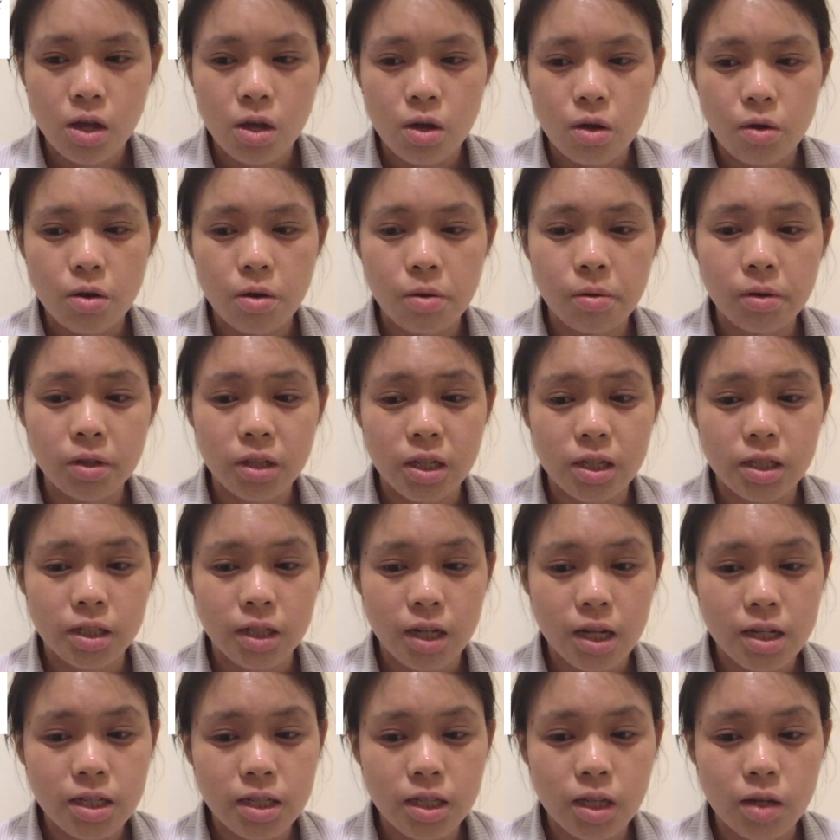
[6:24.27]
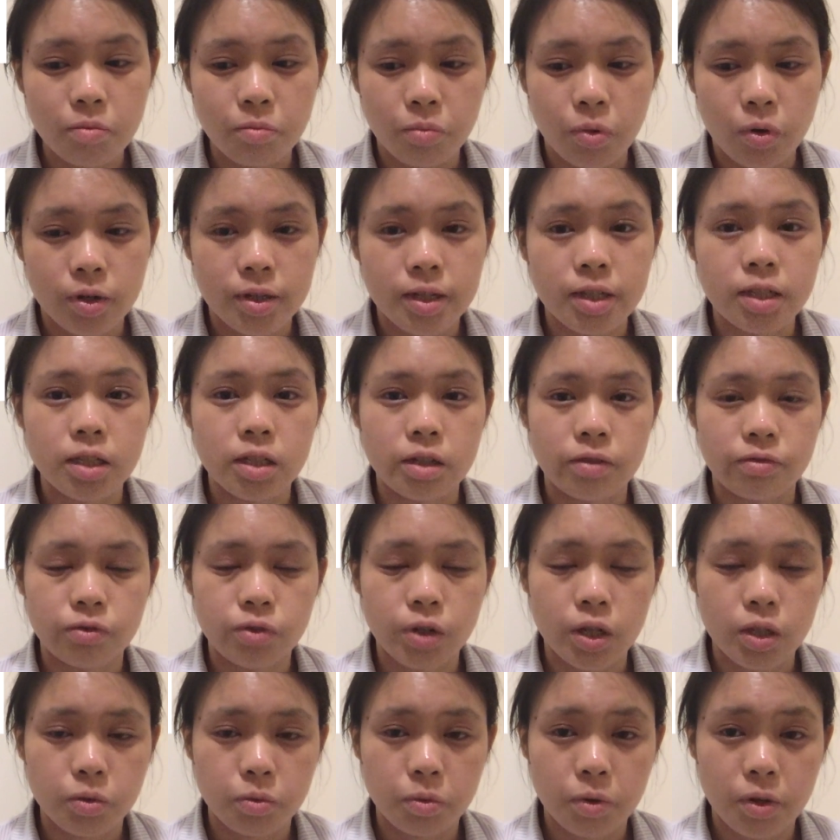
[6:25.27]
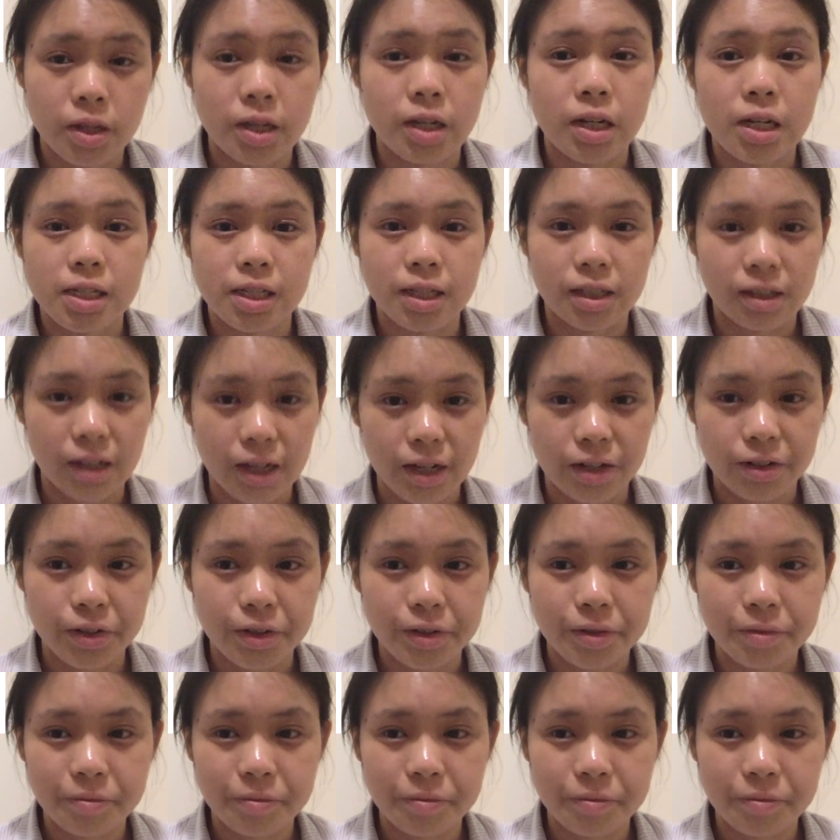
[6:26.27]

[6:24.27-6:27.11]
We will discuss the importance of trustworthiness later.